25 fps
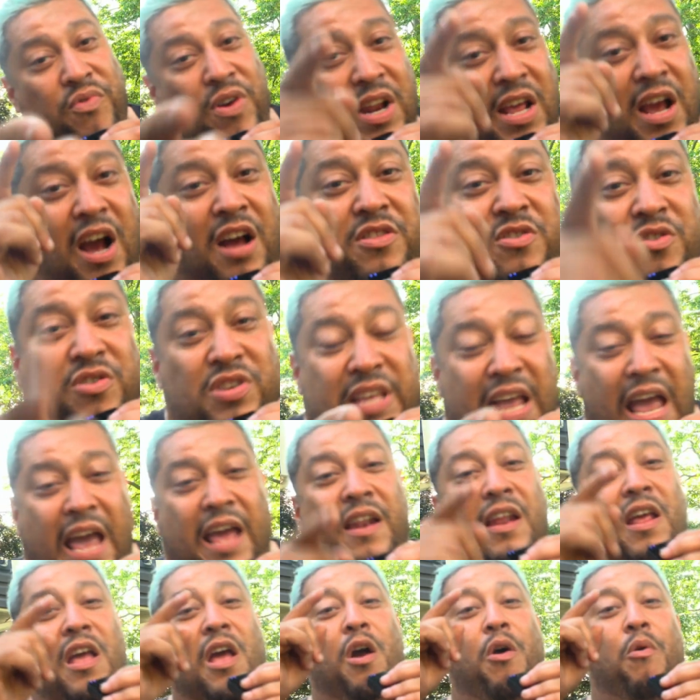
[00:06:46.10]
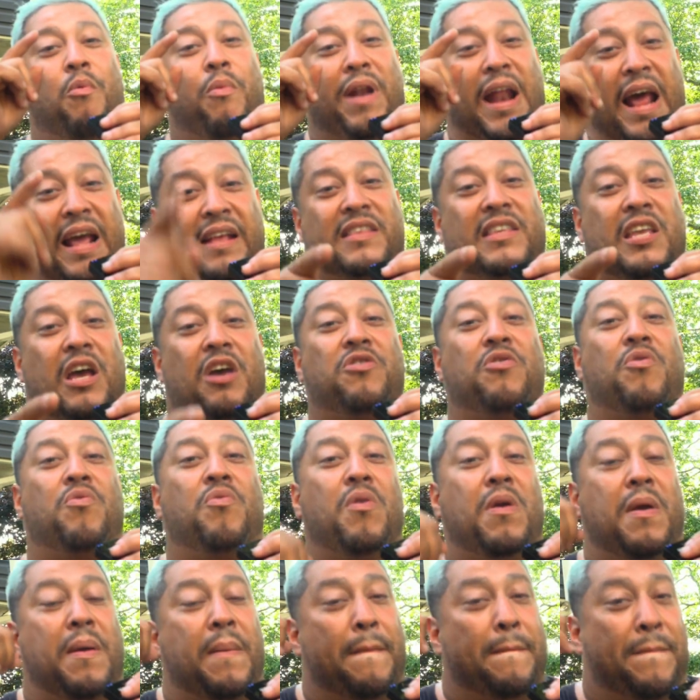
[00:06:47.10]
really understand when I tell
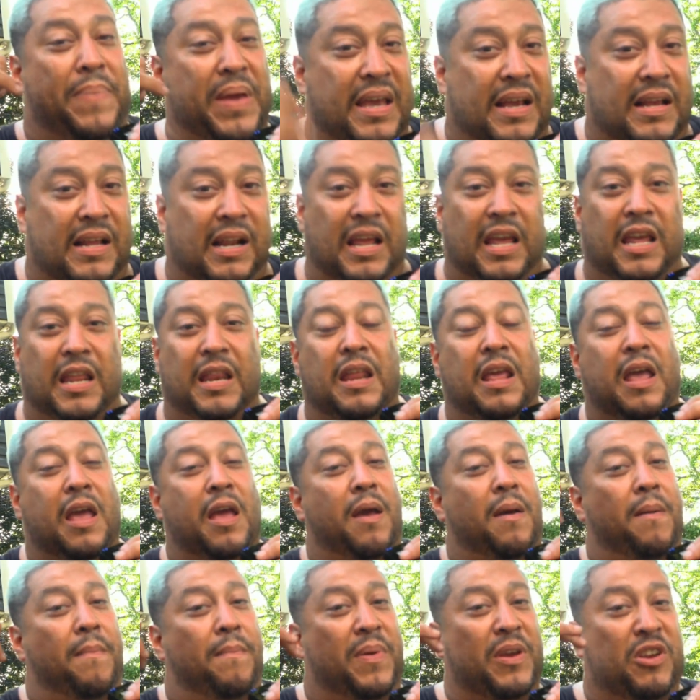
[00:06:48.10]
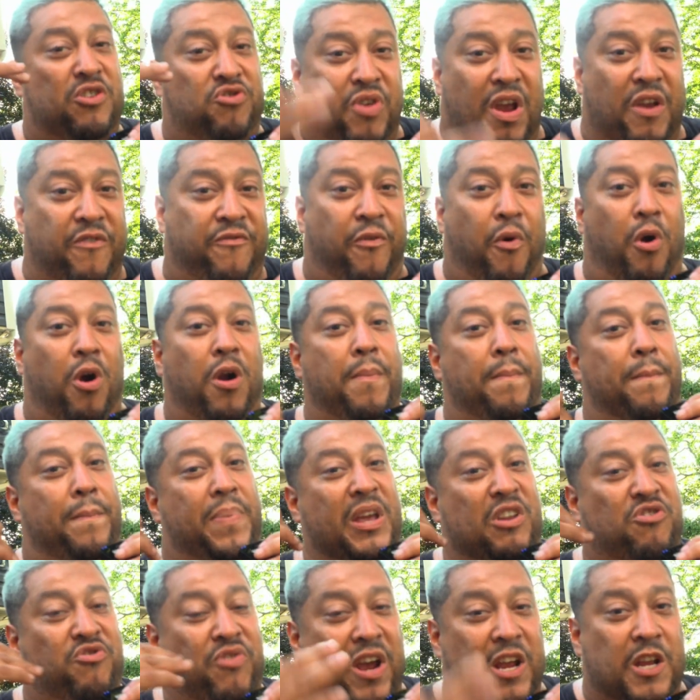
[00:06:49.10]
you be clean, be straightforward,
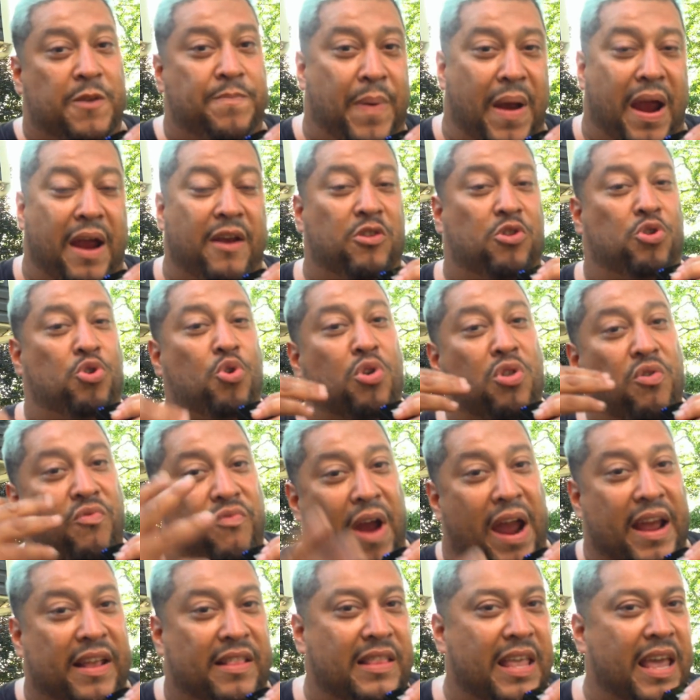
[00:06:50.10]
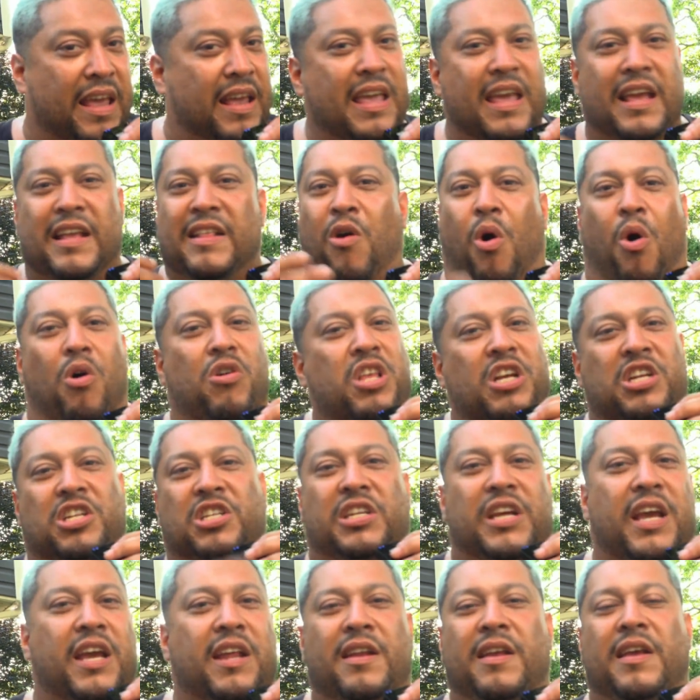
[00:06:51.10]
be transparent, do the right thing. All this
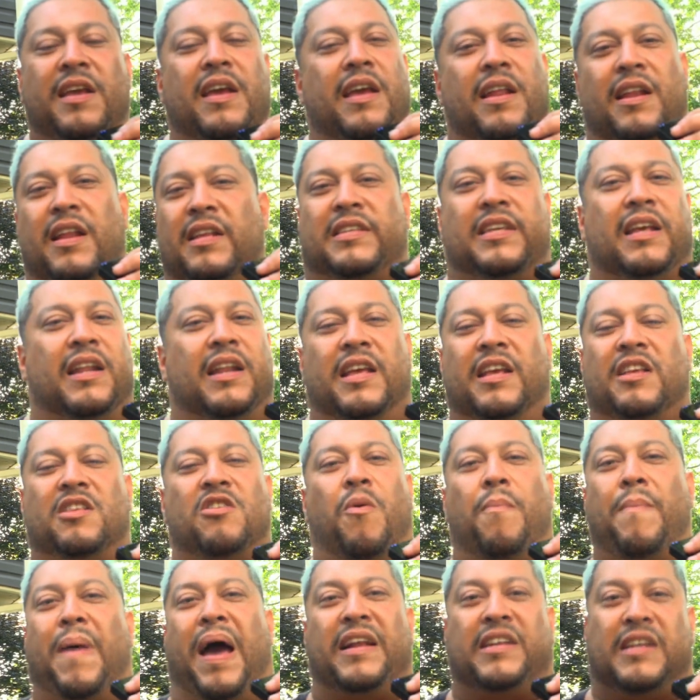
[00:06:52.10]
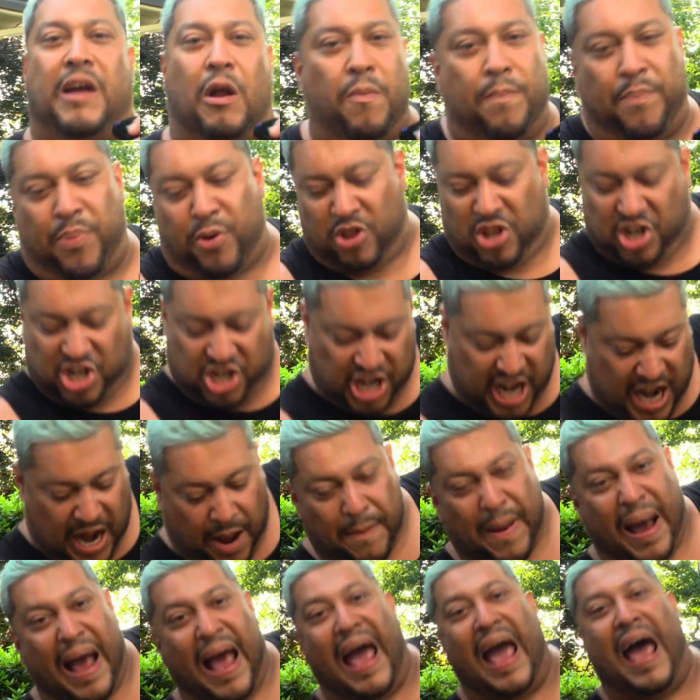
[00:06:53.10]
shit, listen, it's no magic. I don't pull this shit
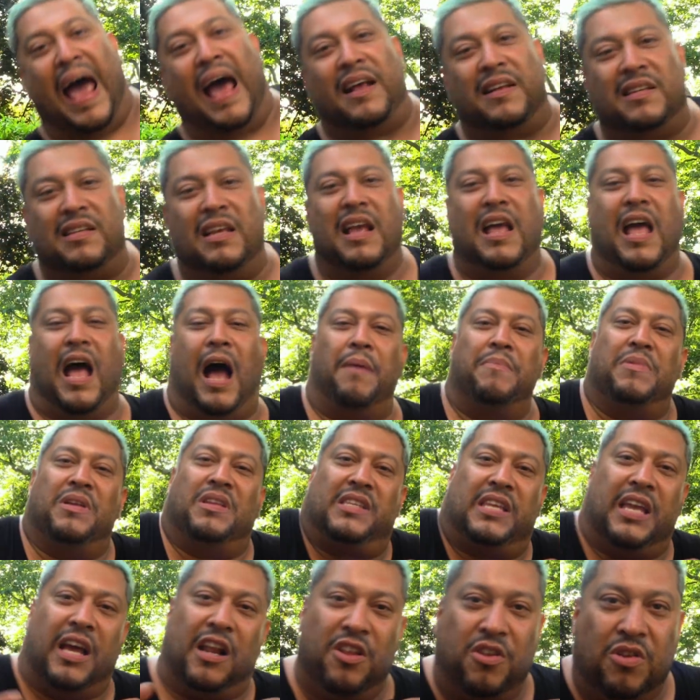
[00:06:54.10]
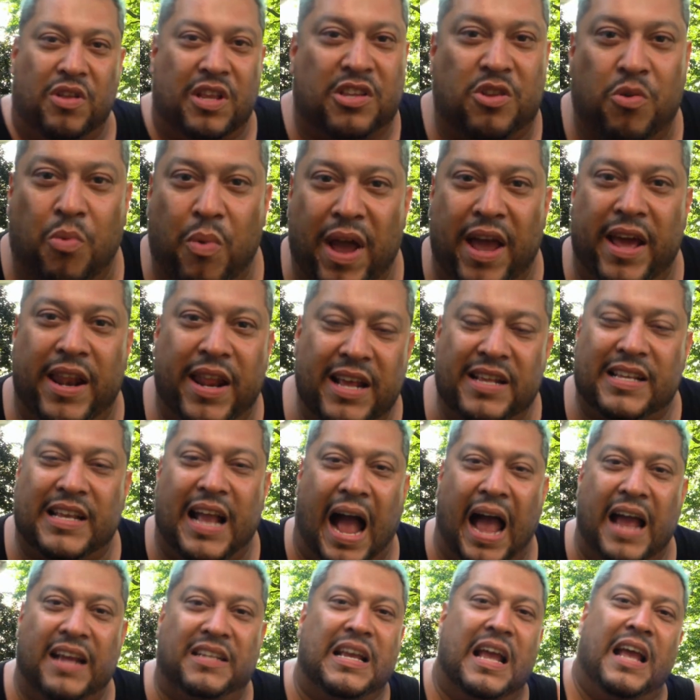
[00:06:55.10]
out of my ass. I'm just telling you that's the way it is,
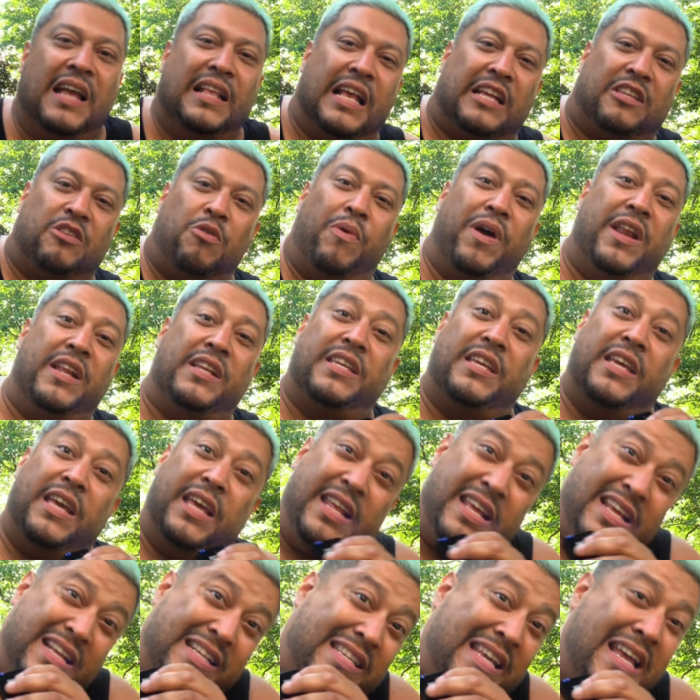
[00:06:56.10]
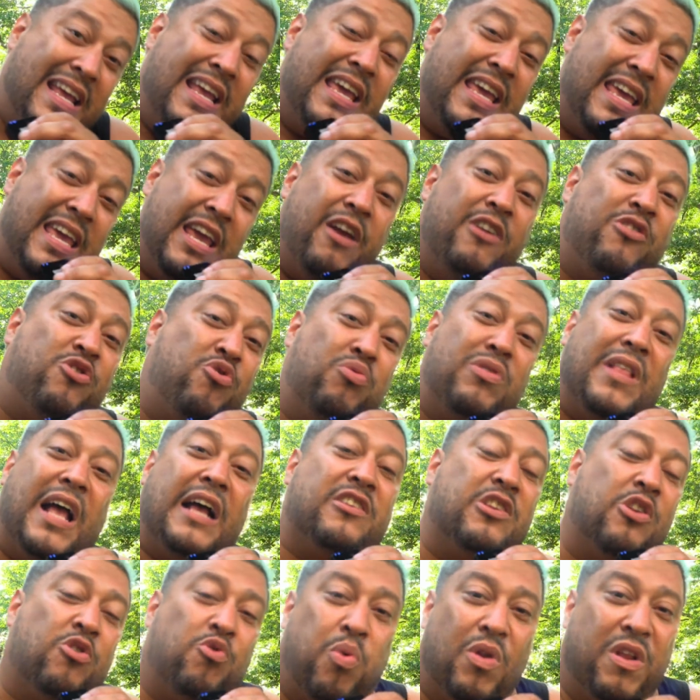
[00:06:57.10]
guys. That's the way it is here in two
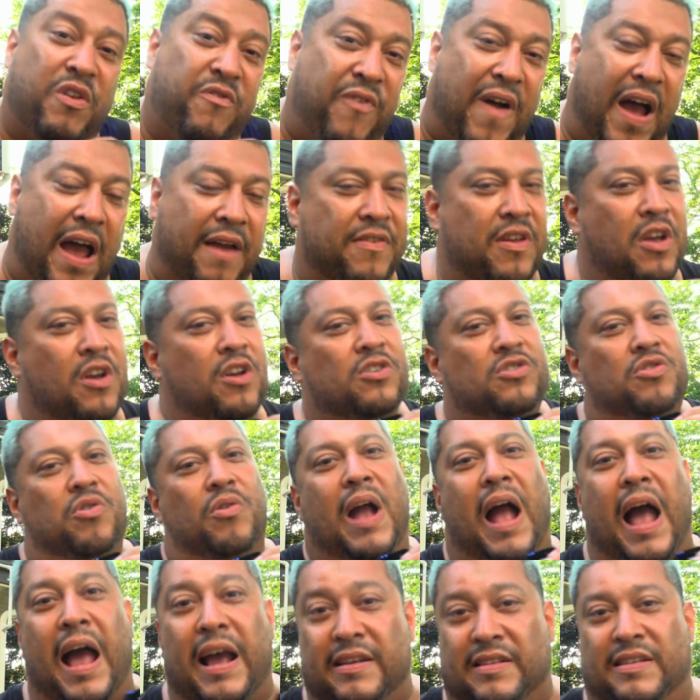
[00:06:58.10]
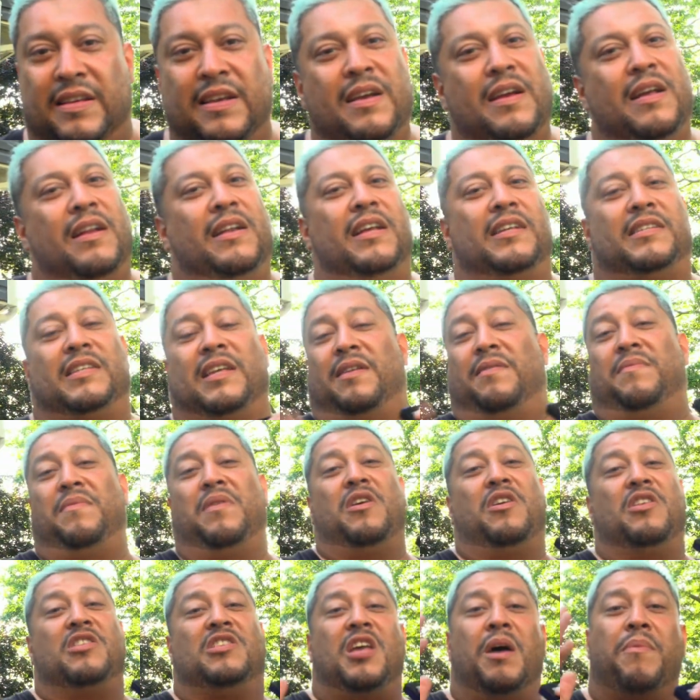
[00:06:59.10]
thousand twenty-five. So, guys, listen,
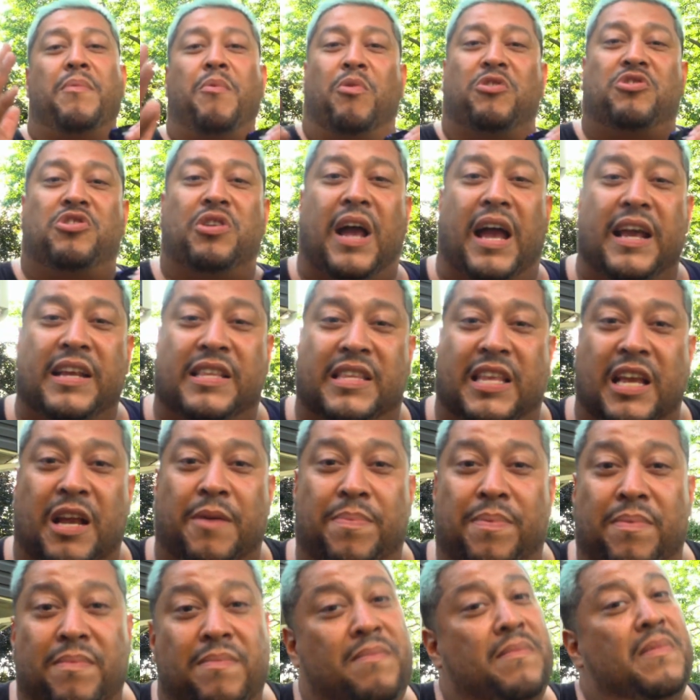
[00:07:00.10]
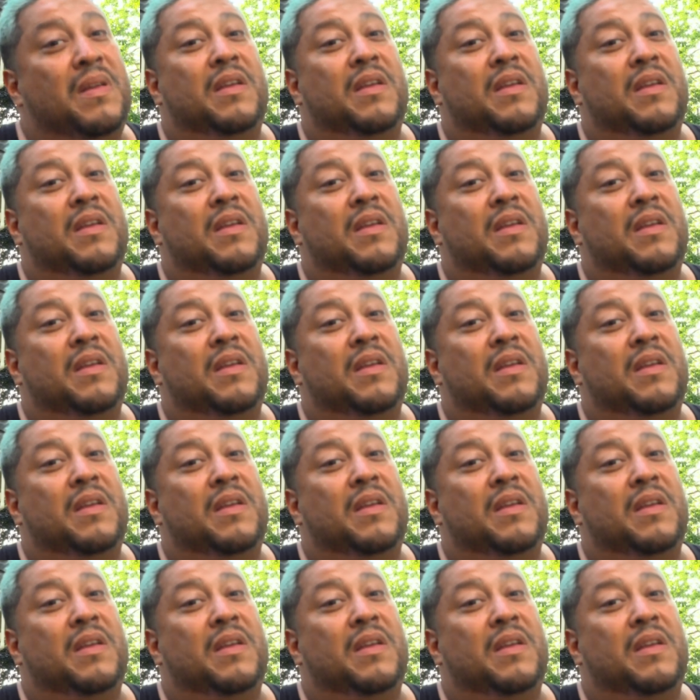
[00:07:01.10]
tell me what you guys think.